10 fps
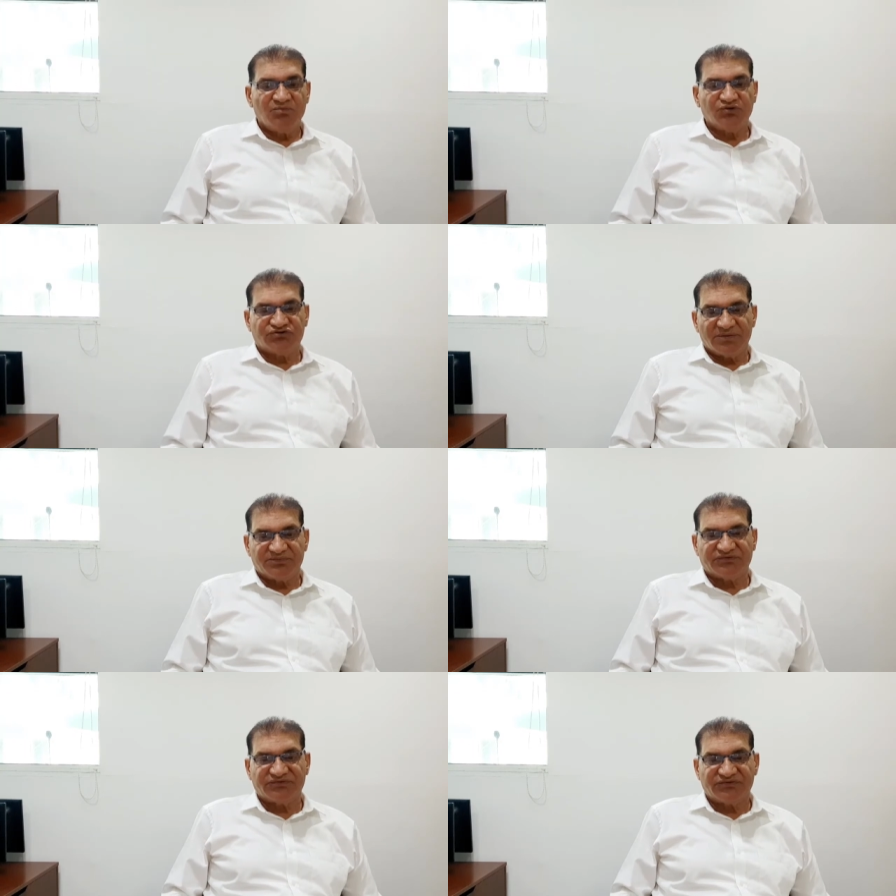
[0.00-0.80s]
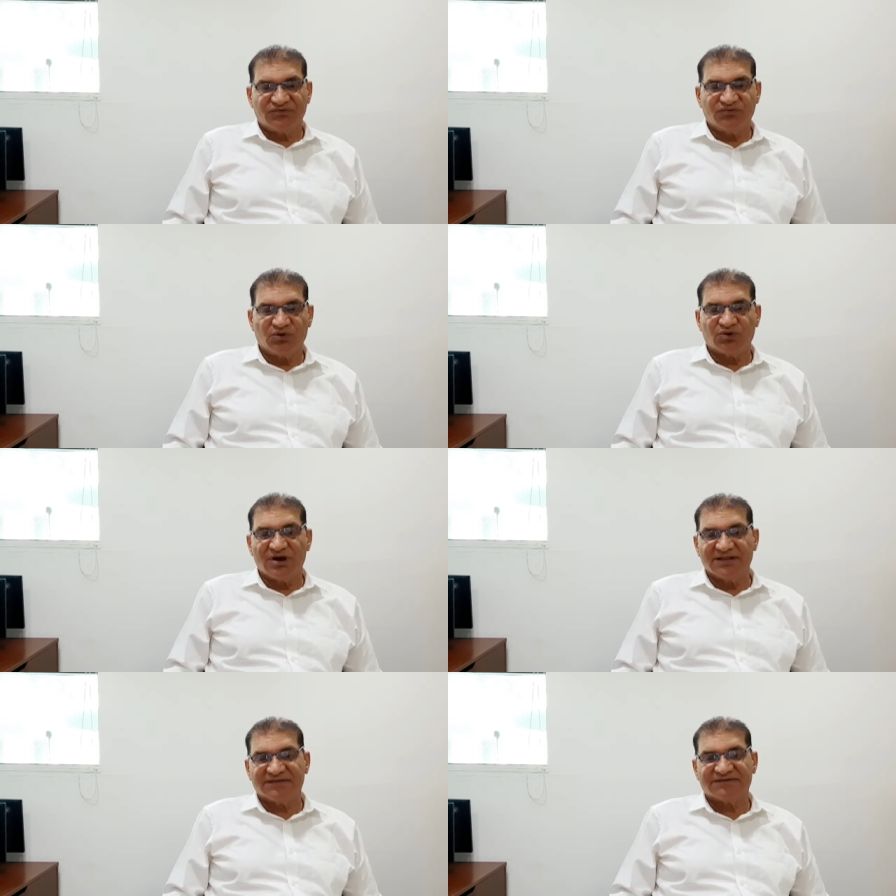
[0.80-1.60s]
push-ups for
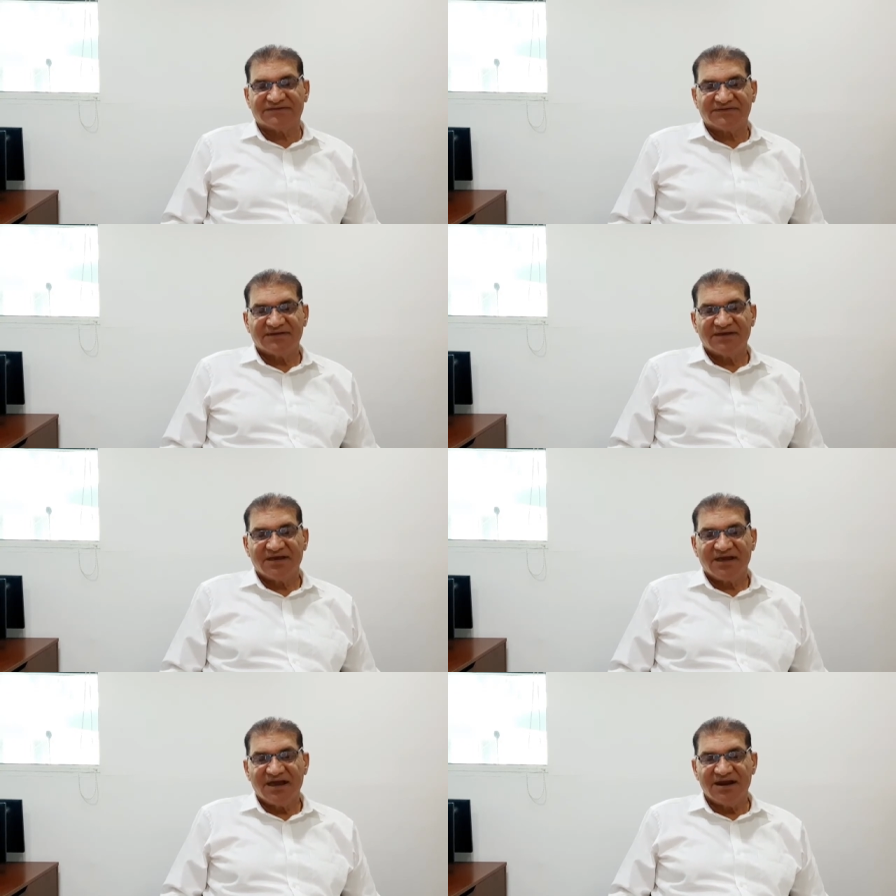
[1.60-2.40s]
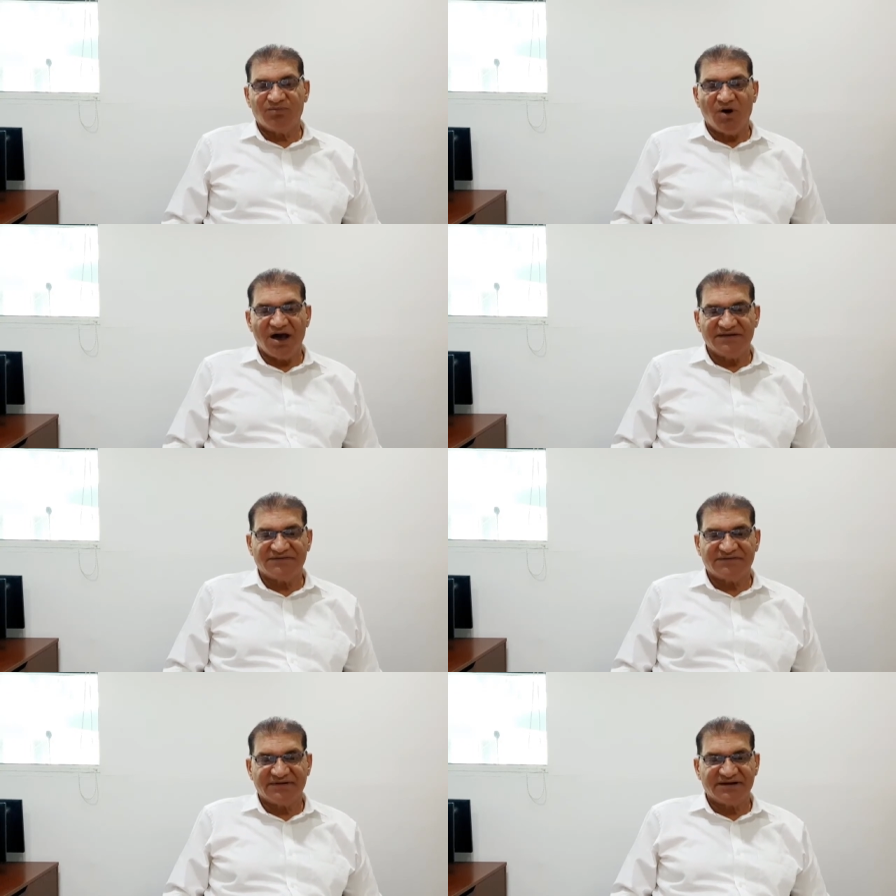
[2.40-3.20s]
girls and
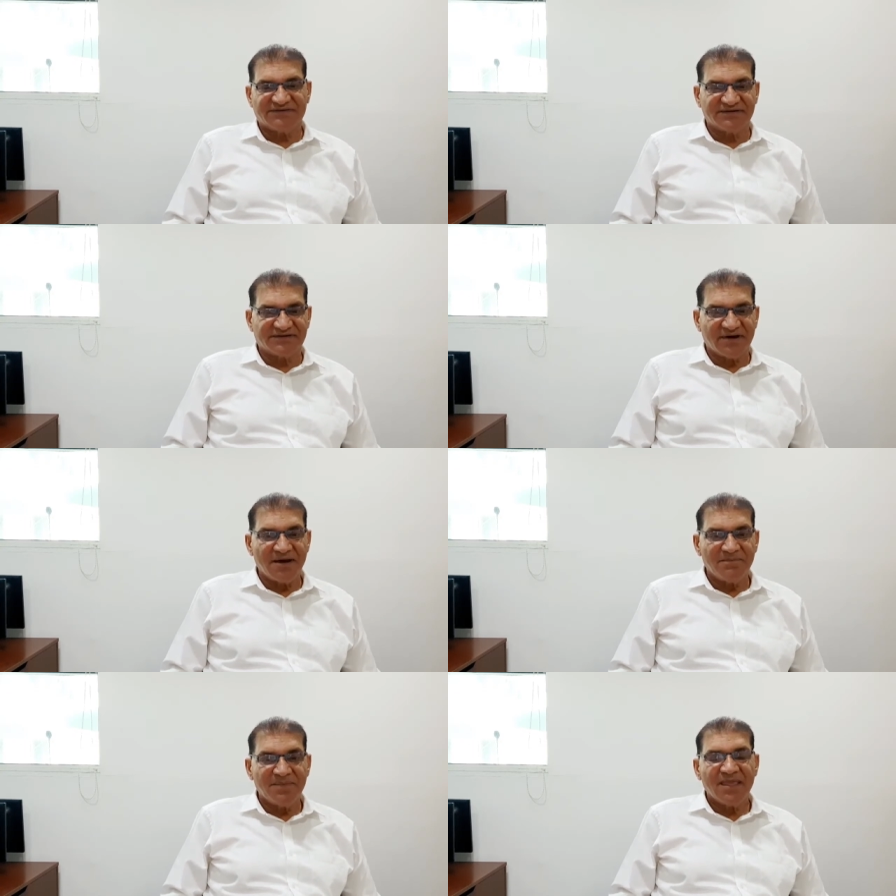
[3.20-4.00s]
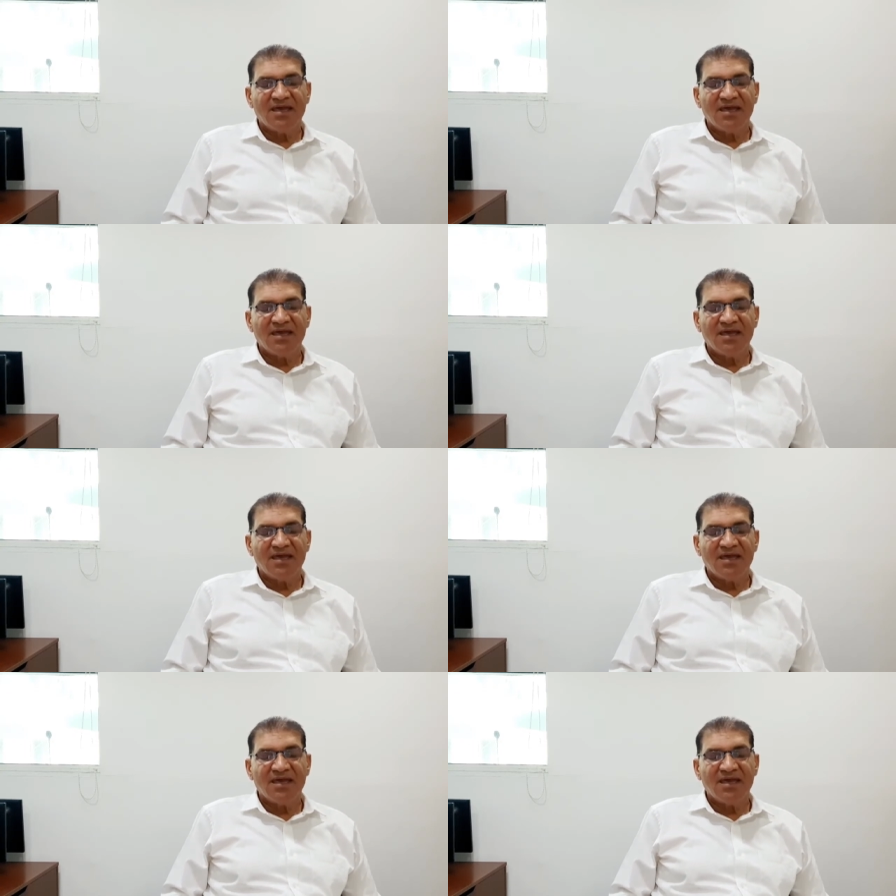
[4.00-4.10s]
boys, etc.